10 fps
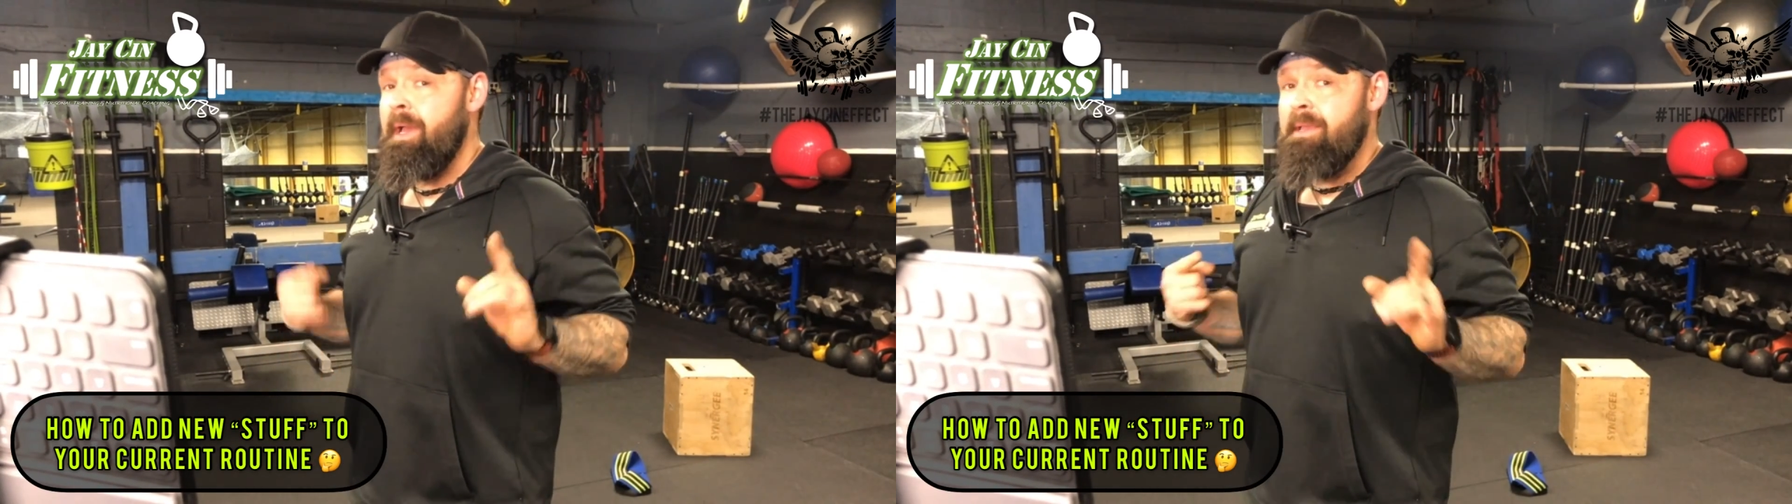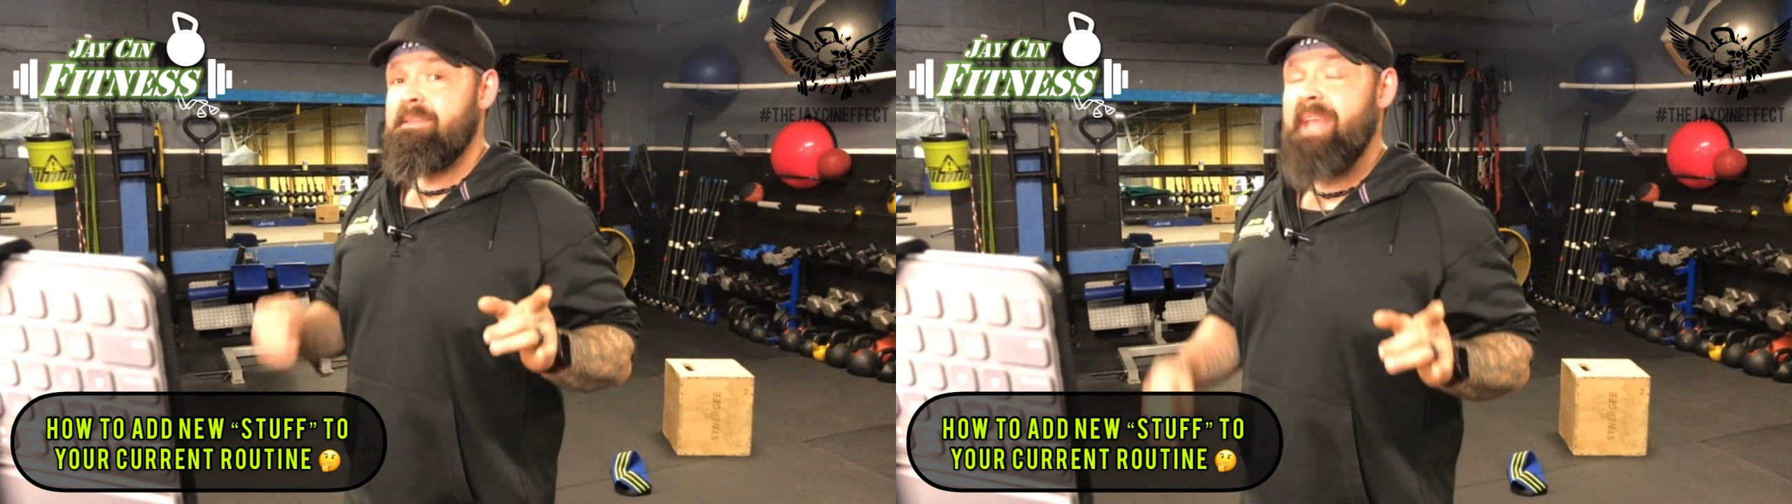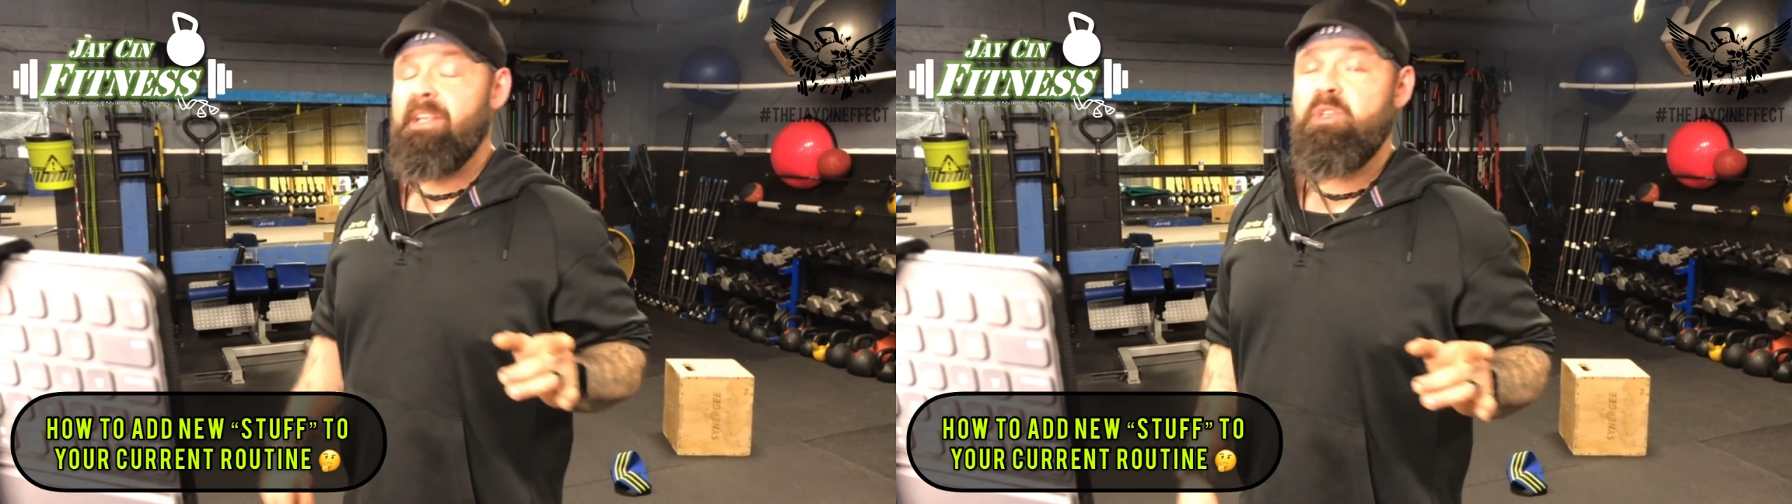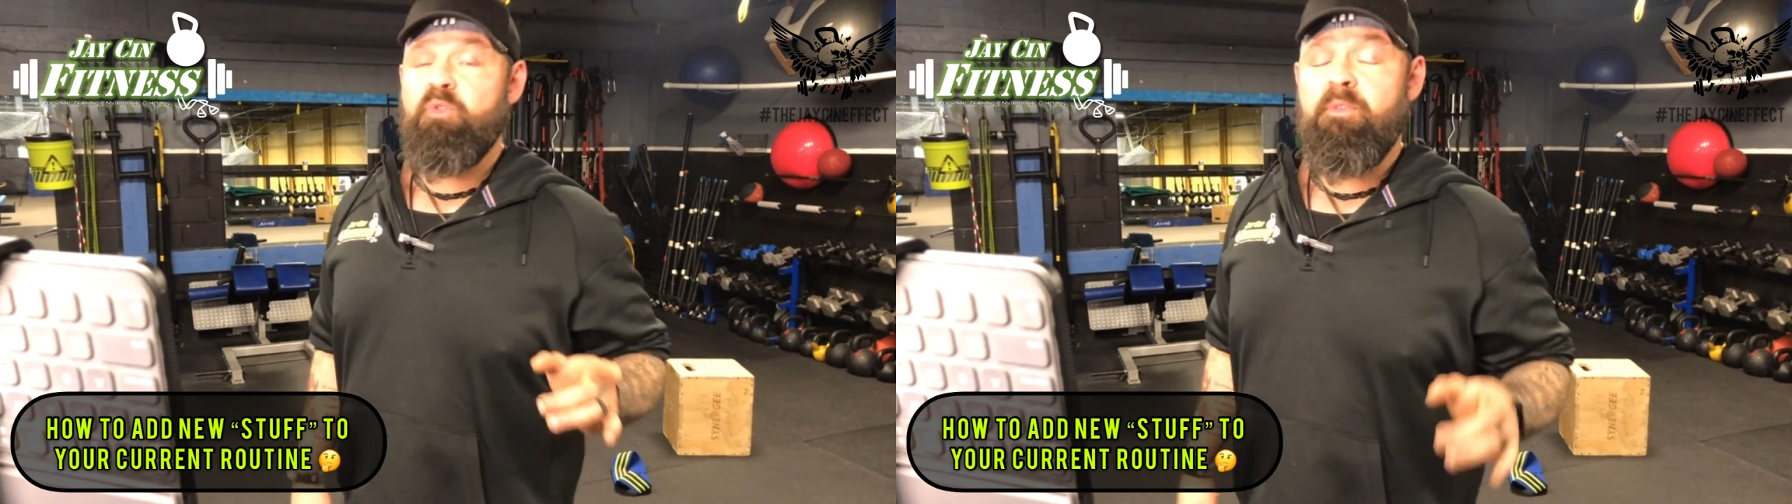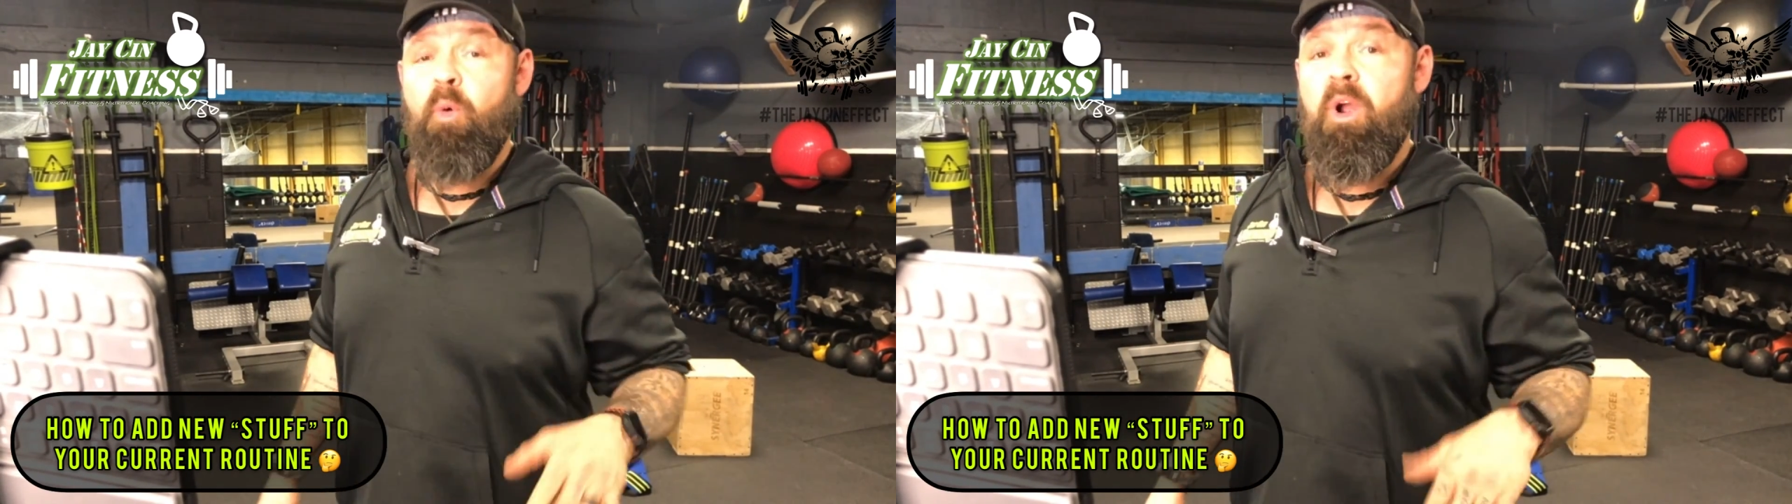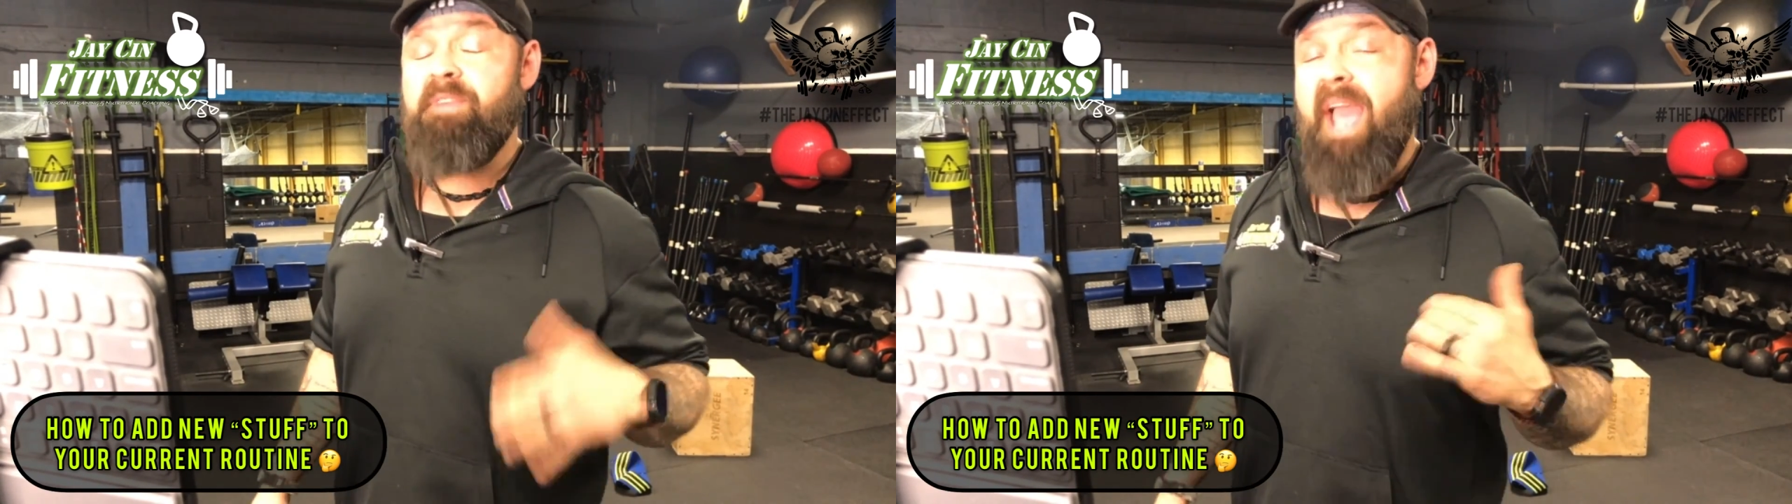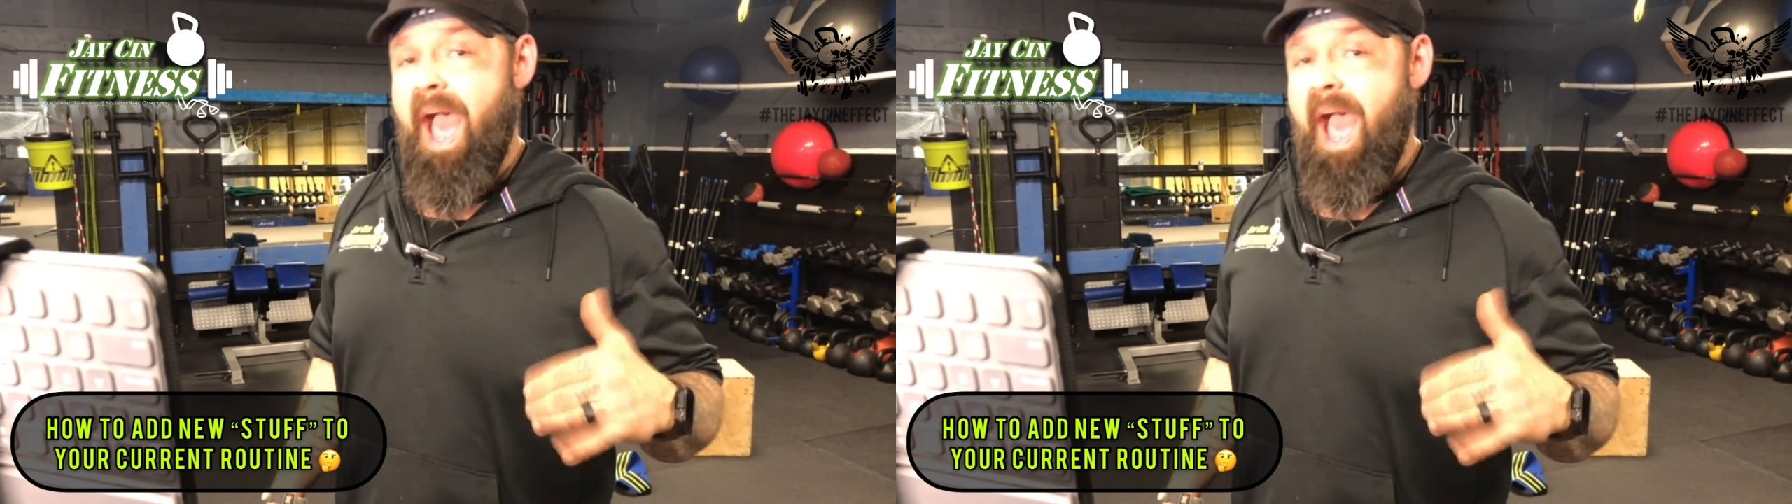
Stay in tune for more. If you